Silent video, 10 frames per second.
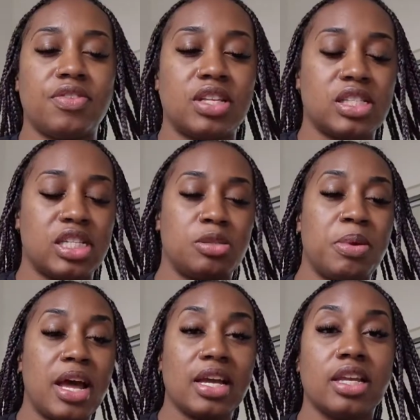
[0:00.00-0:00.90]
is these
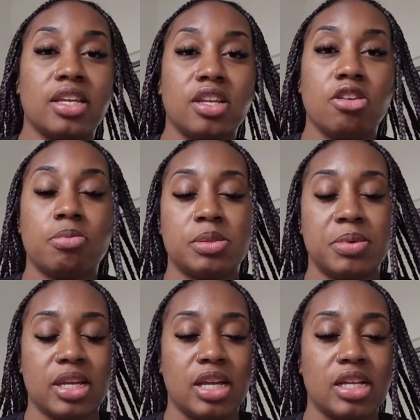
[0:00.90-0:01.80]
packing cubes
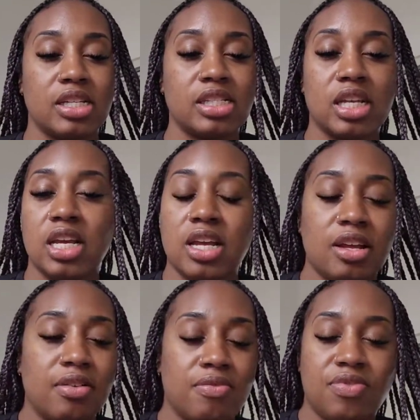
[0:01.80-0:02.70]
because
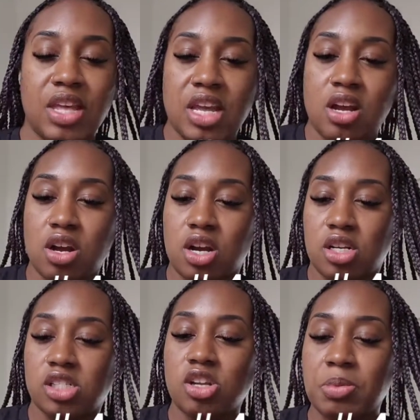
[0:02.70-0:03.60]
they are
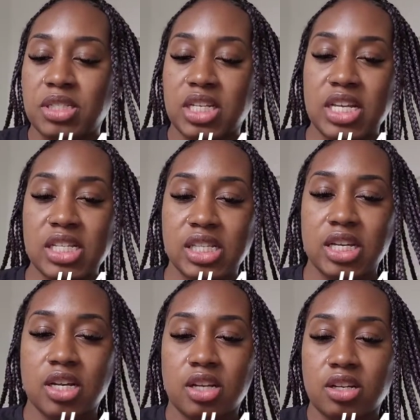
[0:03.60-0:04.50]
so much
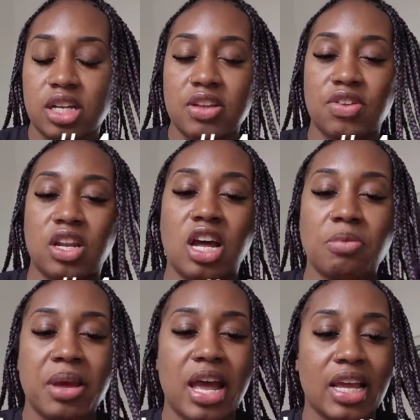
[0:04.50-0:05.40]
easier. Even
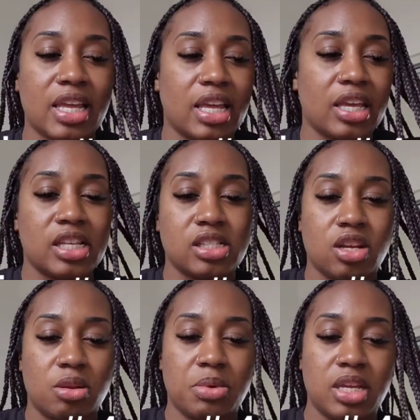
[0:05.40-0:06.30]
unpacking is
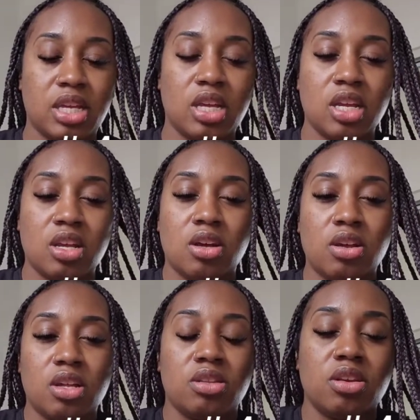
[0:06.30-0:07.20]
going to be,
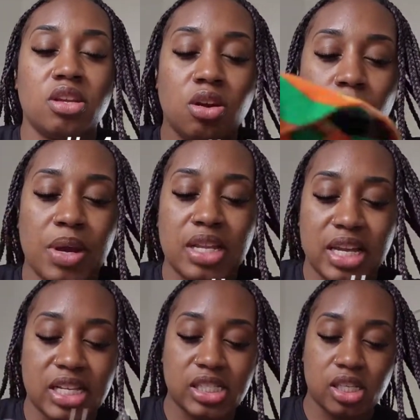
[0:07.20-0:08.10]
way
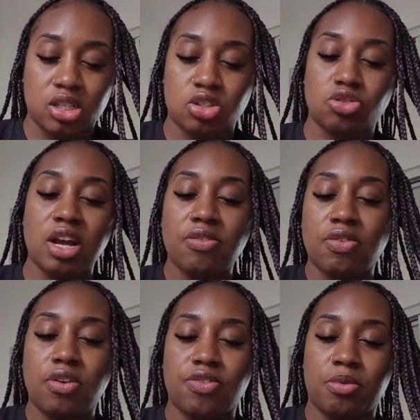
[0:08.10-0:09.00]
less
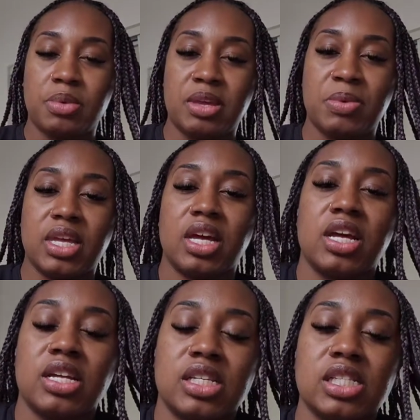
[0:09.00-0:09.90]
dreadful for me
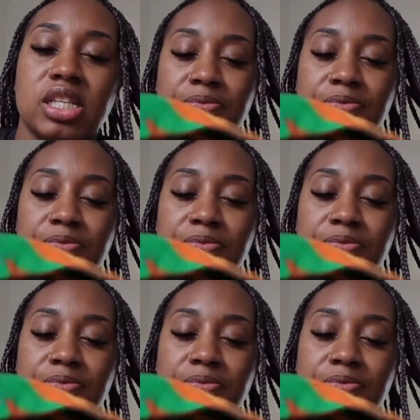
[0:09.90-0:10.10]
because